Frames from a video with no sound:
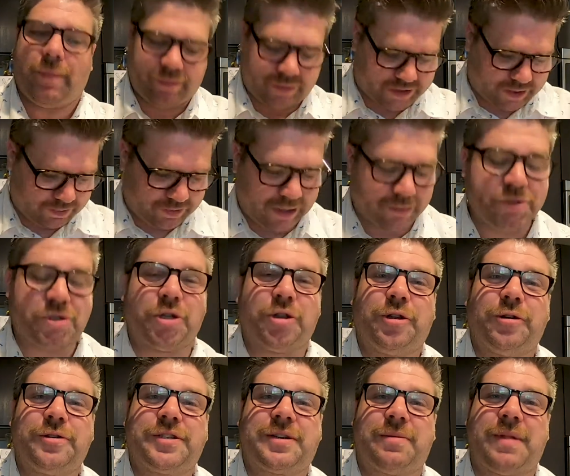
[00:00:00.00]
Sometimes you
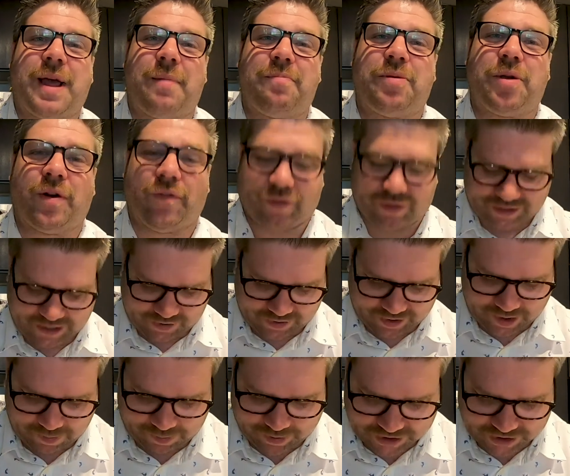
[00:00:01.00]
lose some of that beautiful, delicate